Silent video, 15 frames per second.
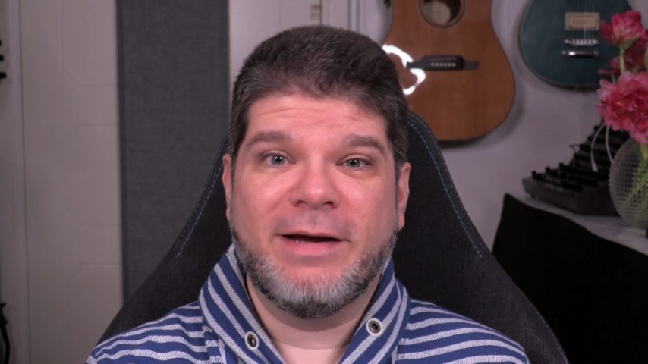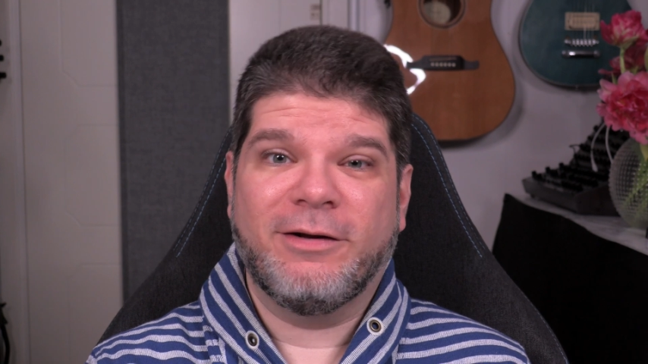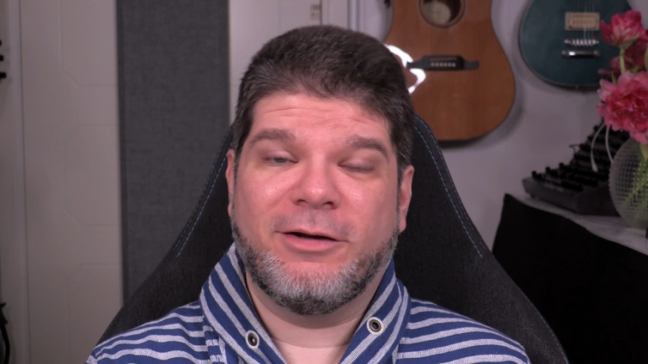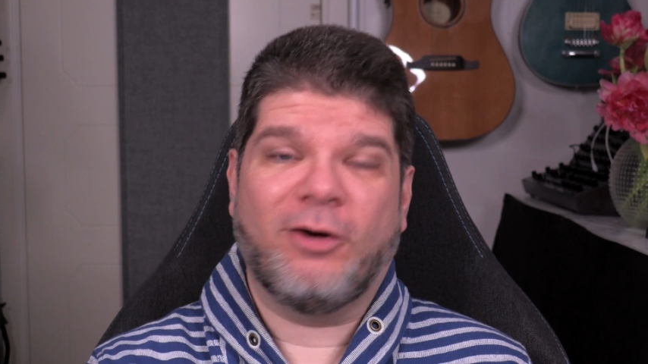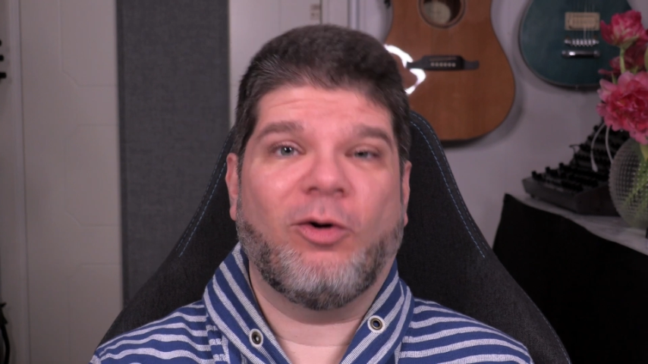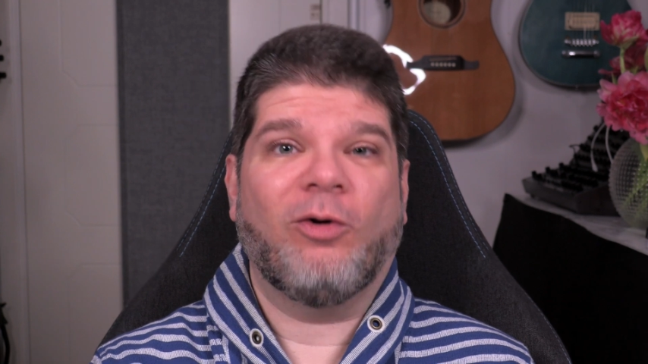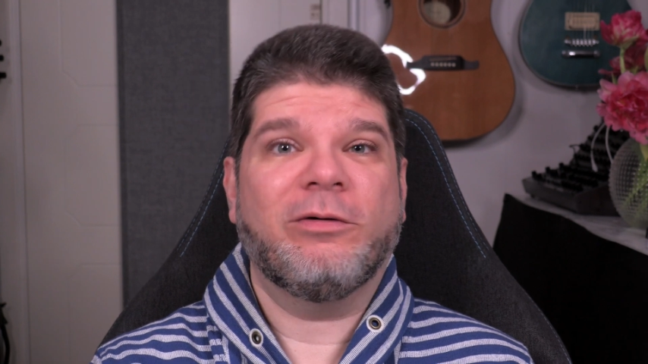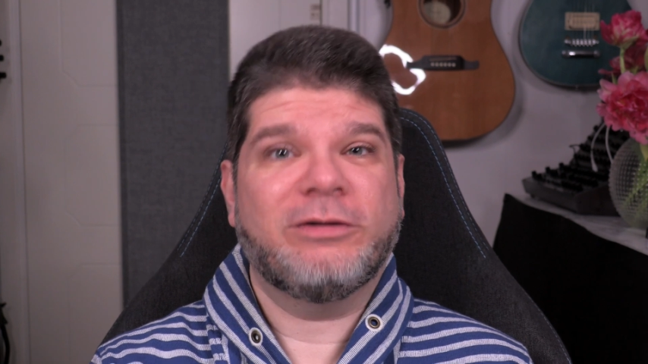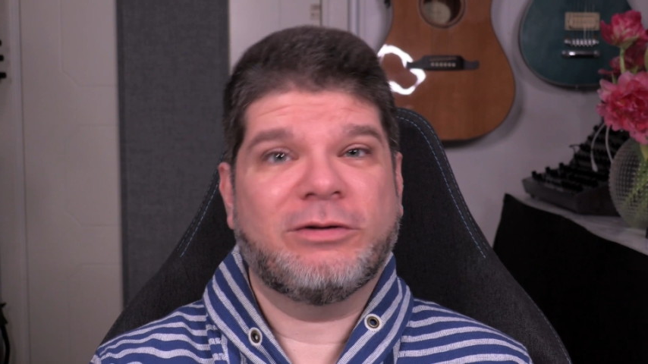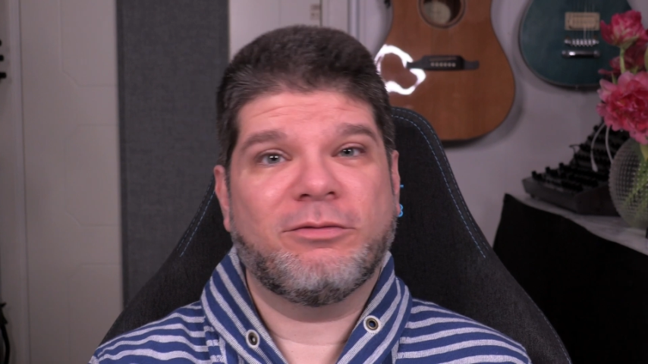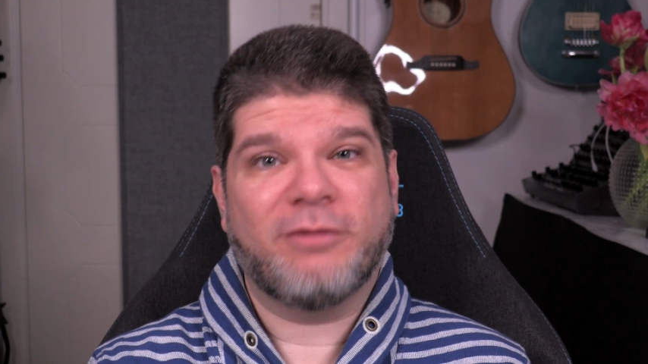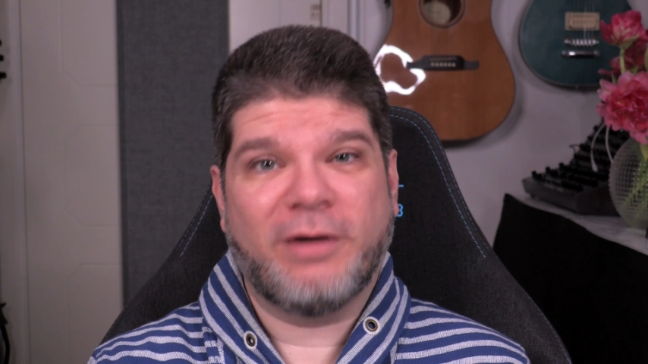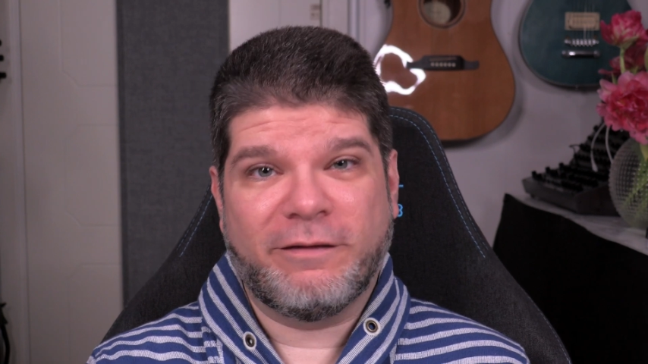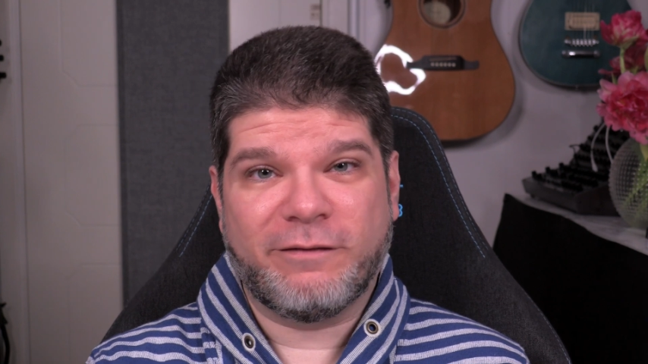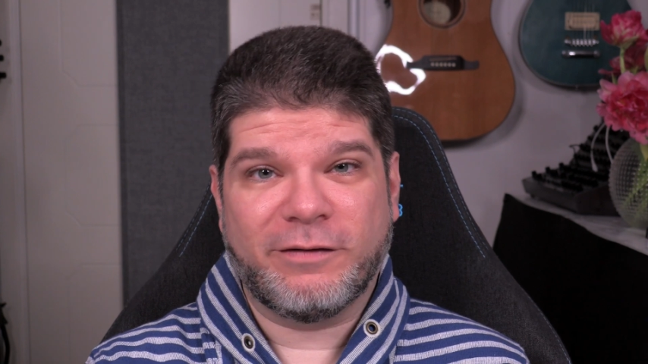they also
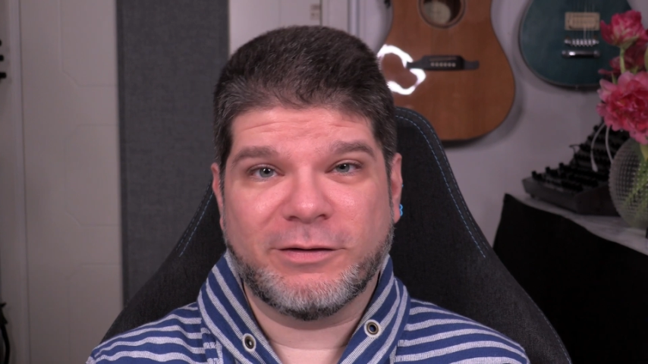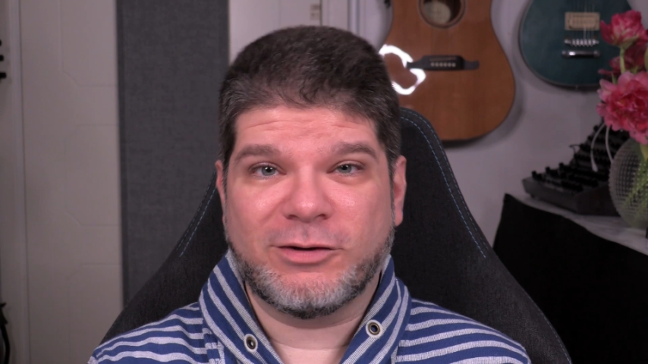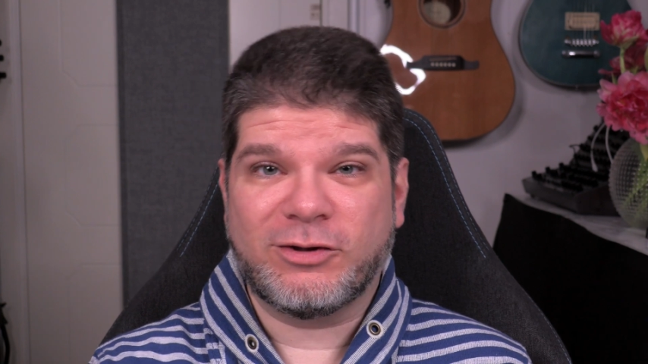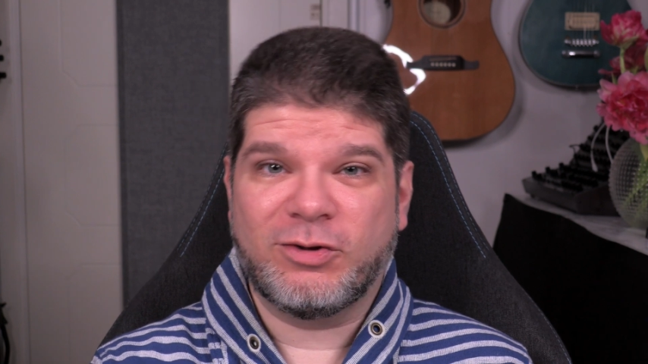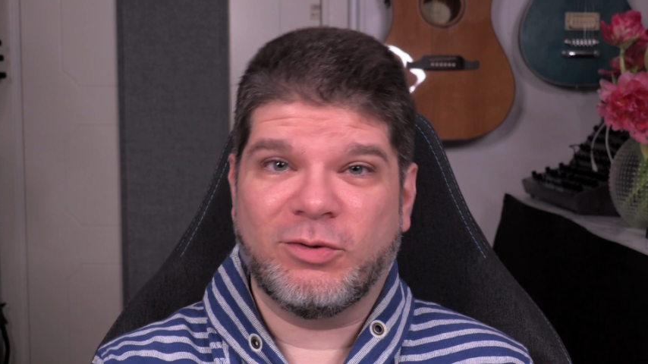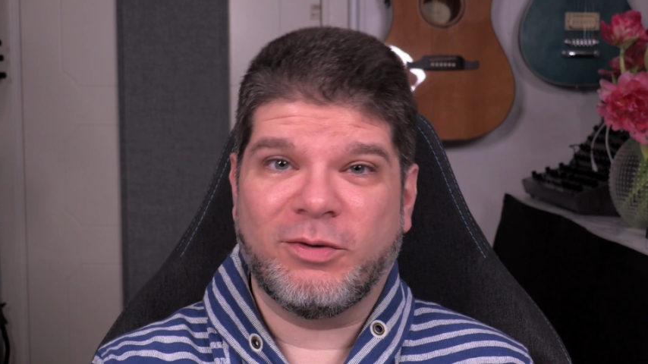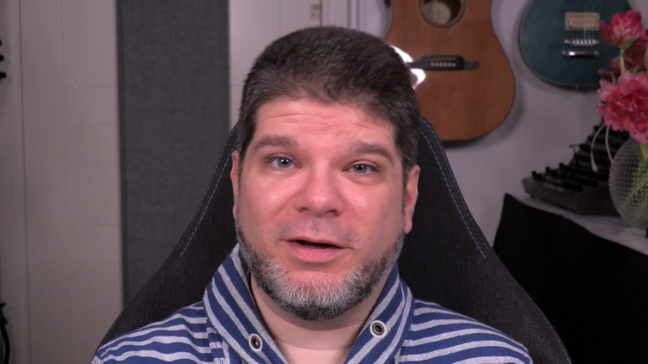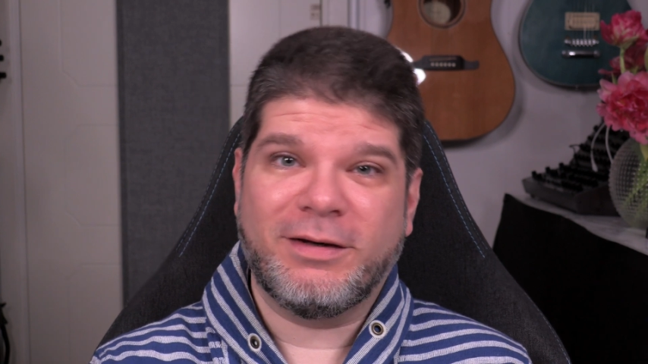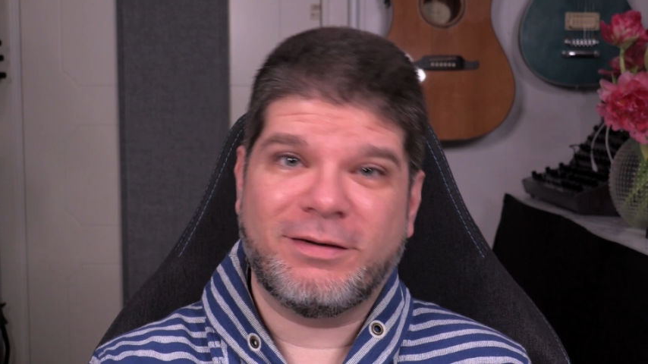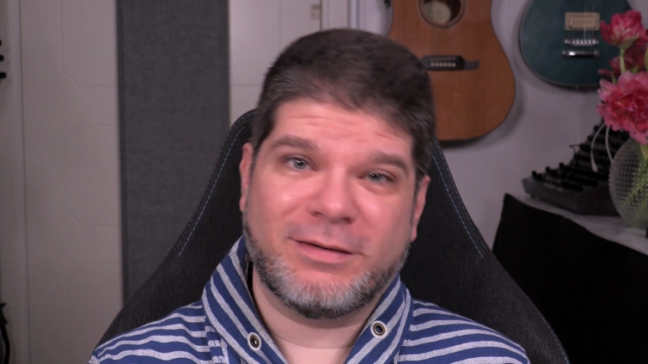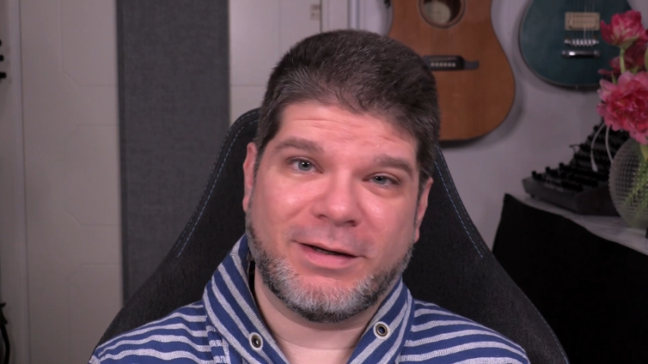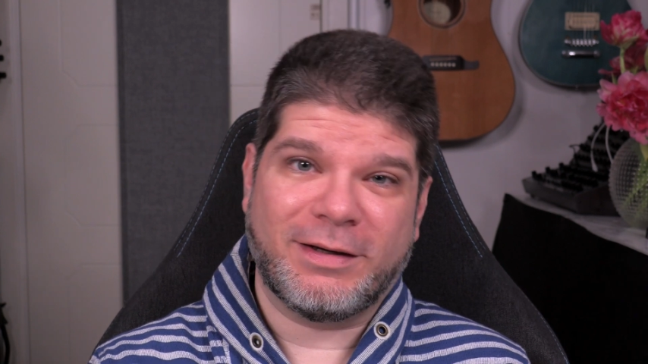reference to it